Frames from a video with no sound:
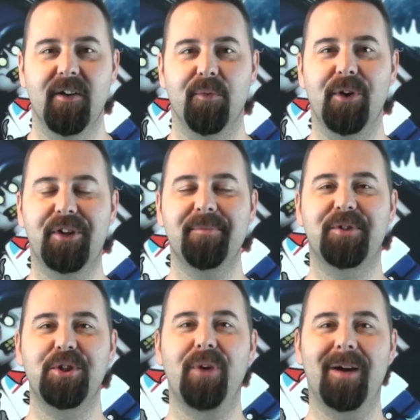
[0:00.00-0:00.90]
Welcome
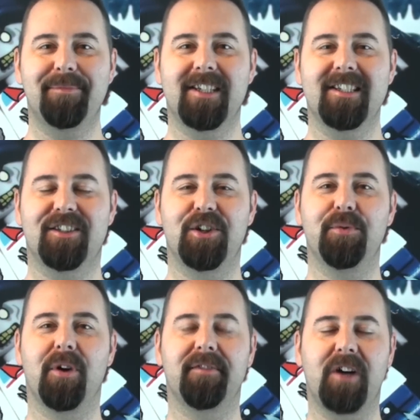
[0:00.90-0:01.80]
to update
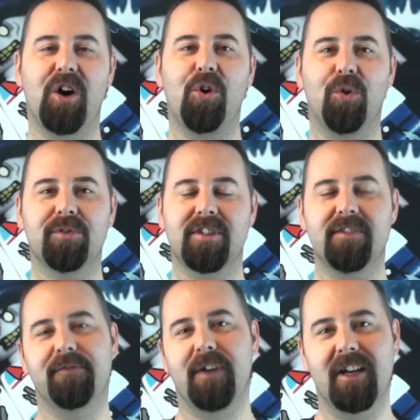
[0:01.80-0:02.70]
2 of our Haunted
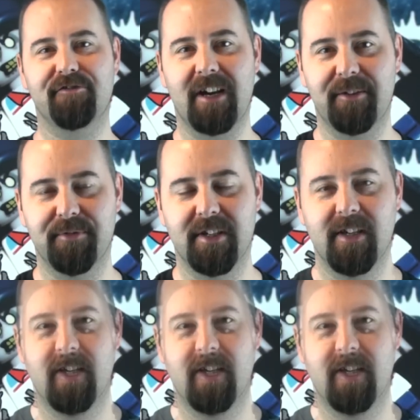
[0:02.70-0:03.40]
Fairground.